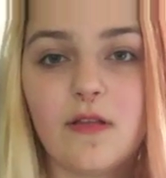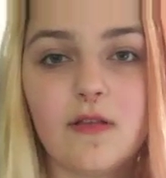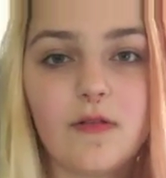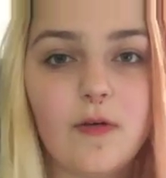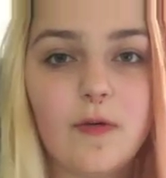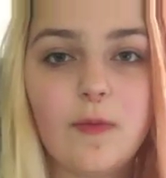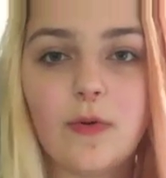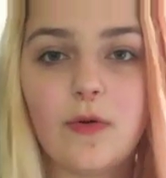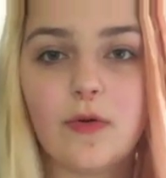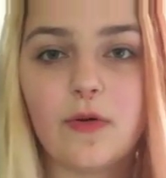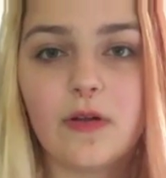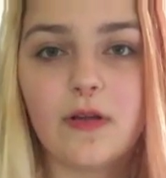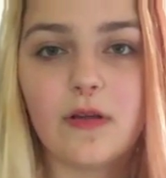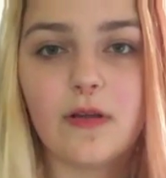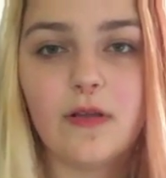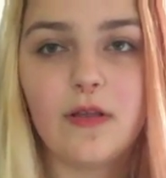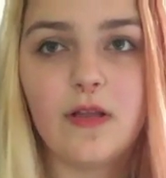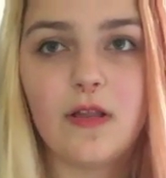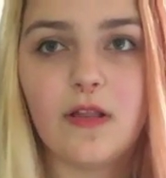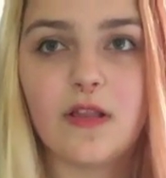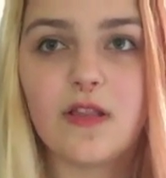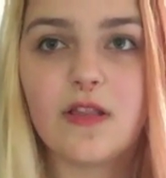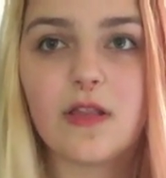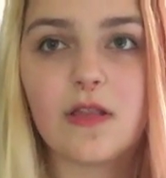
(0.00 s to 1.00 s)
storyboard
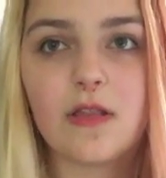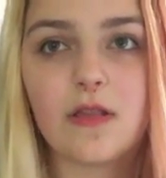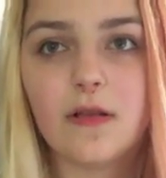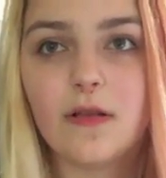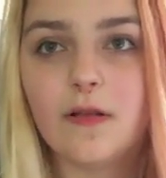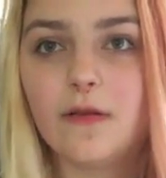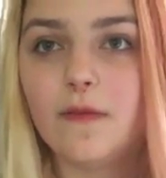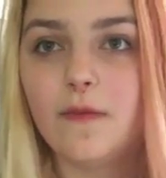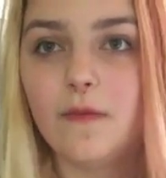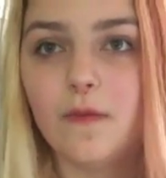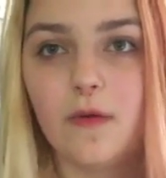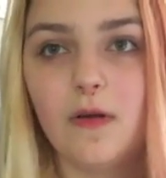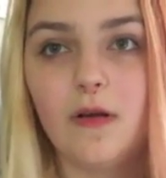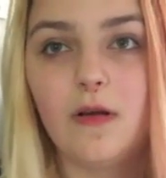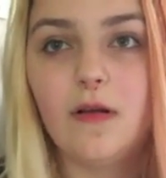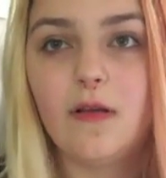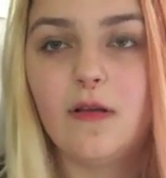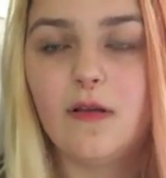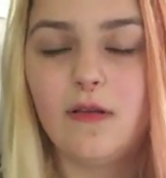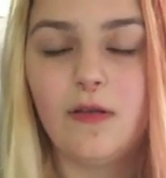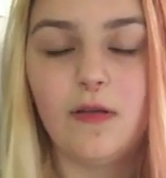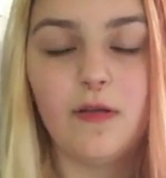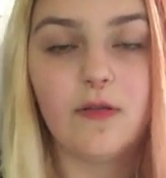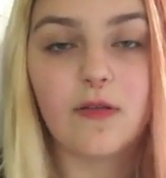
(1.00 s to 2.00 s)
is
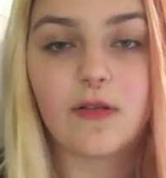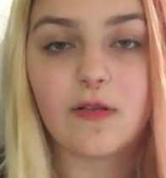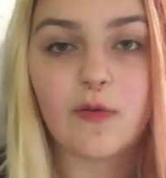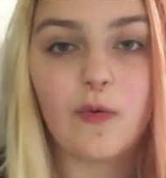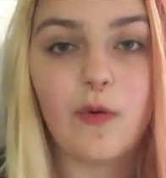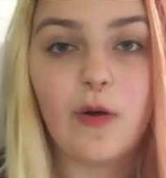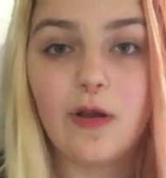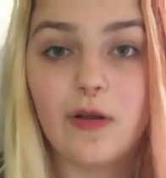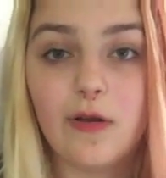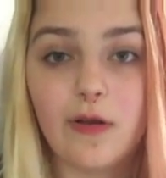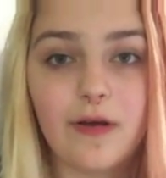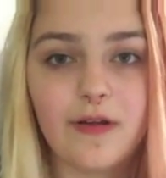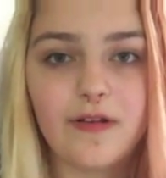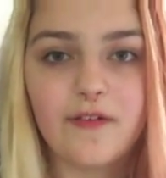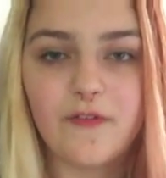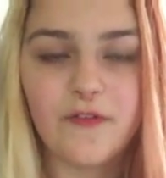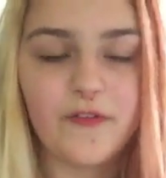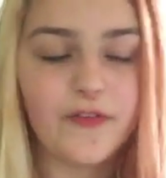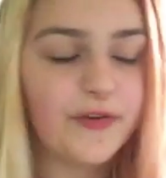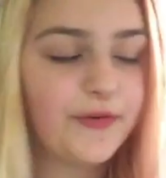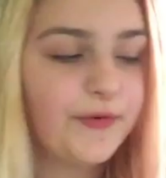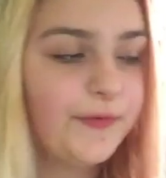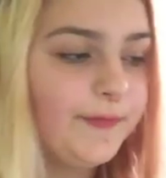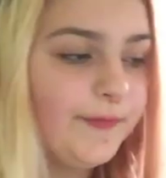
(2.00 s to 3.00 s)
used quite a lot in
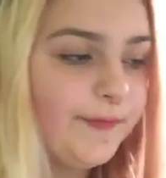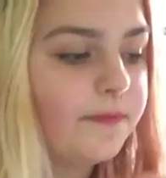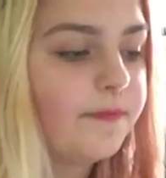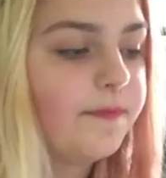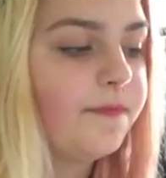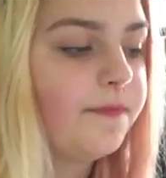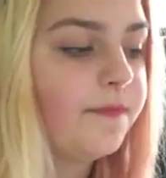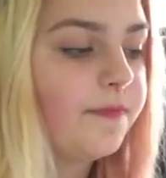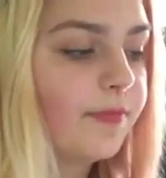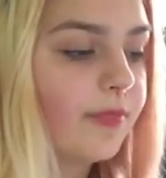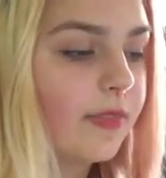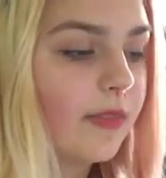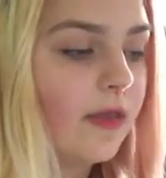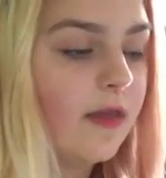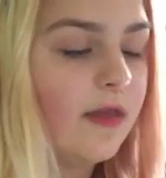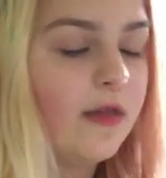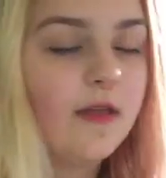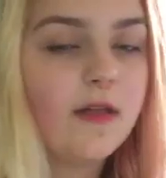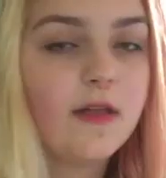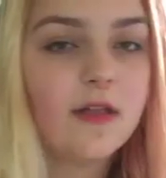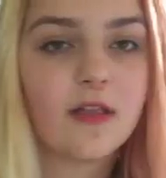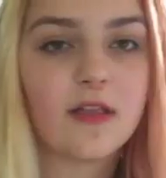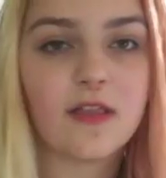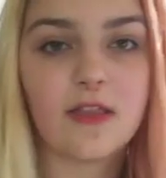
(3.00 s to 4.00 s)
film,
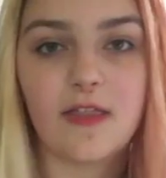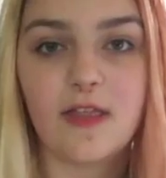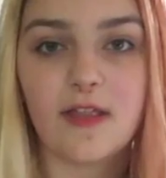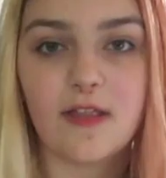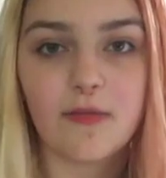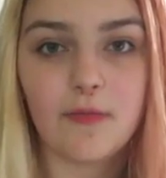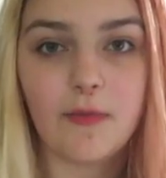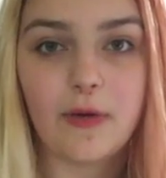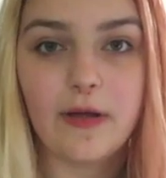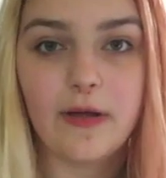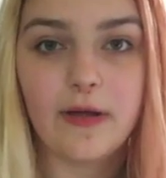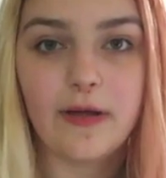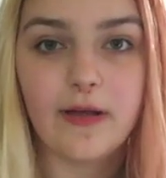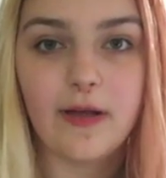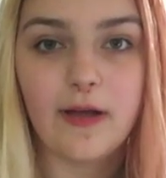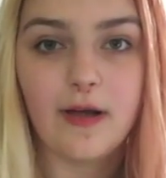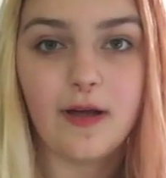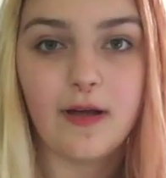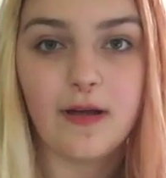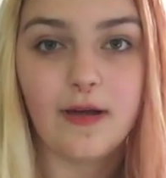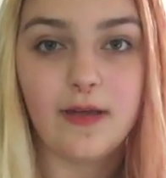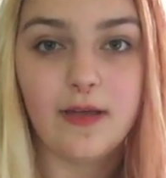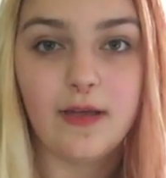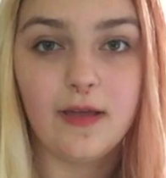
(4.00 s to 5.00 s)
so that's why
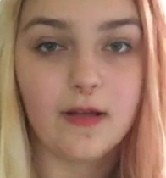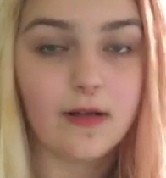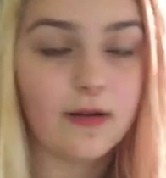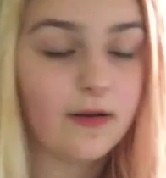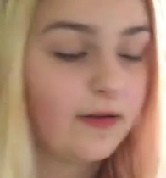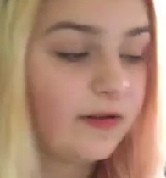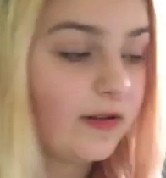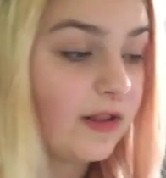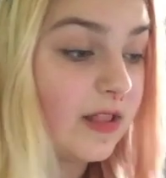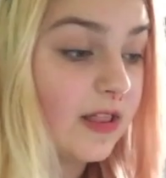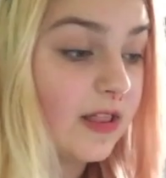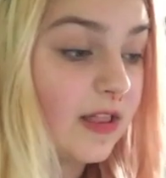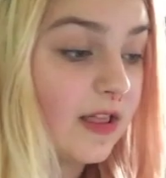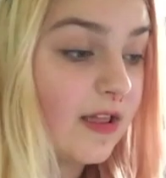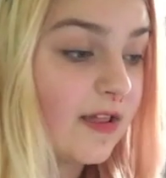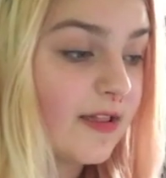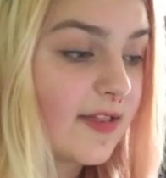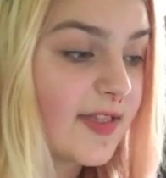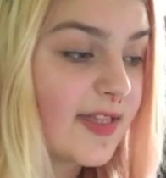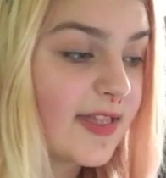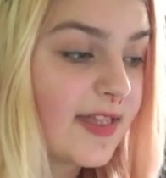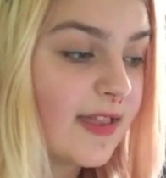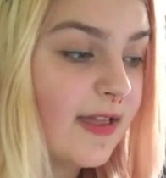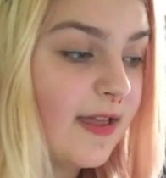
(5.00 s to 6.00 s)
I included
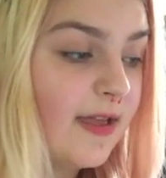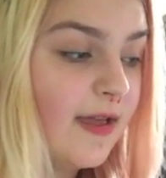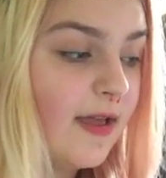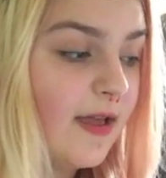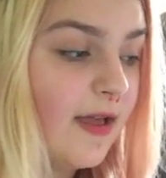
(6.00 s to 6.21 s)
this,